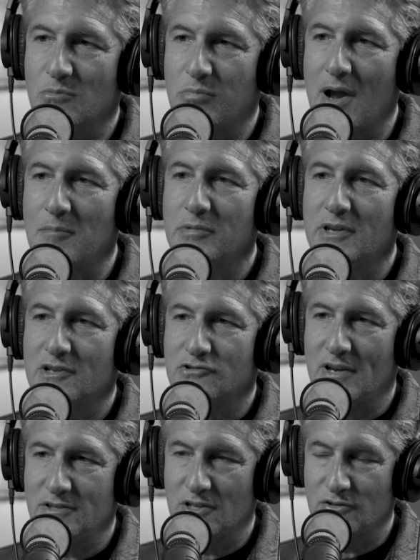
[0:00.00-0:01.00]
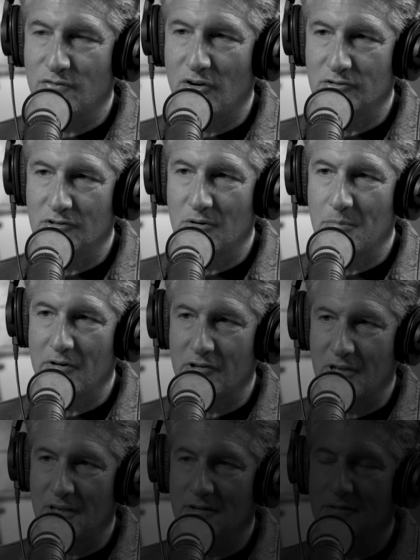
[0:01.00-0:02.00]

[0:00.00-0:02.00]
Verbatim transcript: to promptly address this vulnerability.